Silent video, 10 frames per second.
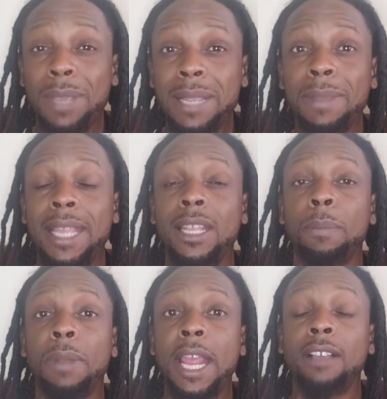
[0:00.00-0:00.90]
big men in
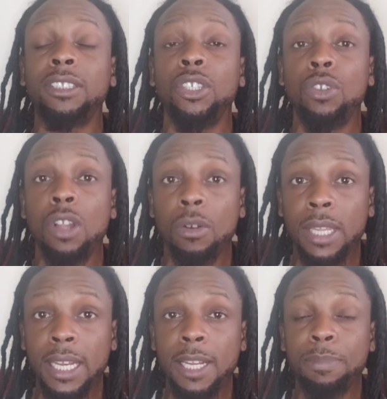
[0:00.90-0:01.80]
the playoffs and you don't
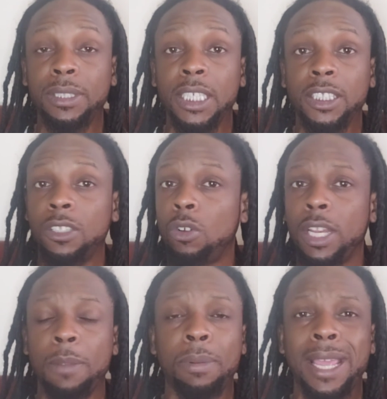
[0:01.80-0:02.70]
get any position or
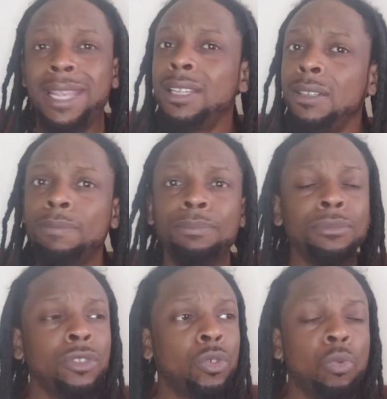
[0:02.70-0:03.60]
any play,
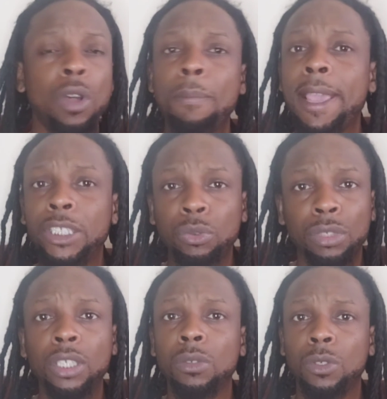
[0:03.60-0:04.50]
what makes you
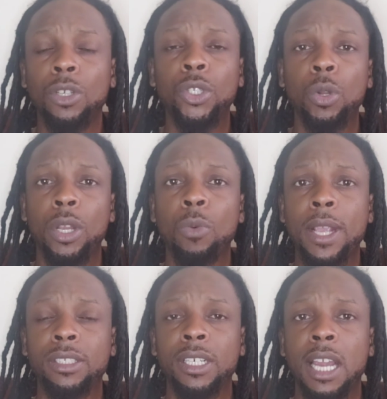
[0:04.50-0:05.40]
think you're going to do it in the
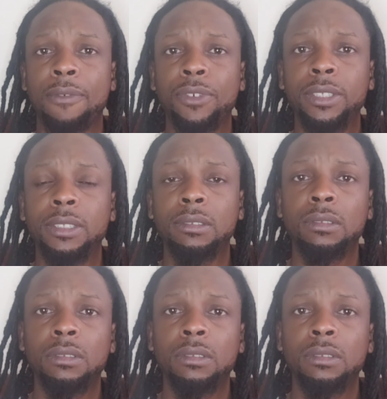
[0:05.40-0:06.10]
Western Conference?